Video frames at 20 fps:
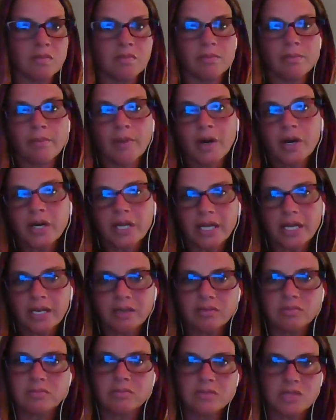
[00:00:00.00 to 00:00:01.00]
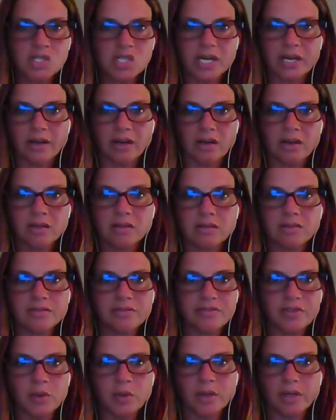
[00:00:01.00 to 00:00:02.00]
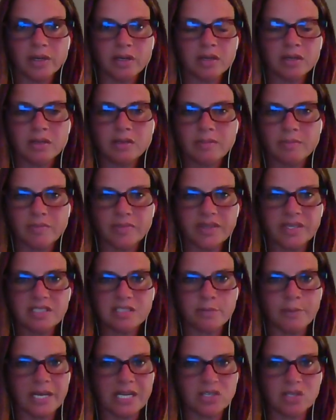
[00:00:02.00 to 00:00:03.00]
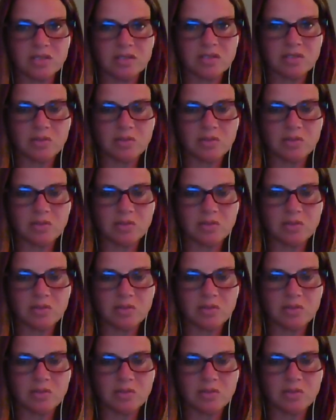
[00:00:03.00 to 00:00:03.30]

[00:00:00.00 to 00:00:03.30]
market share for these patients,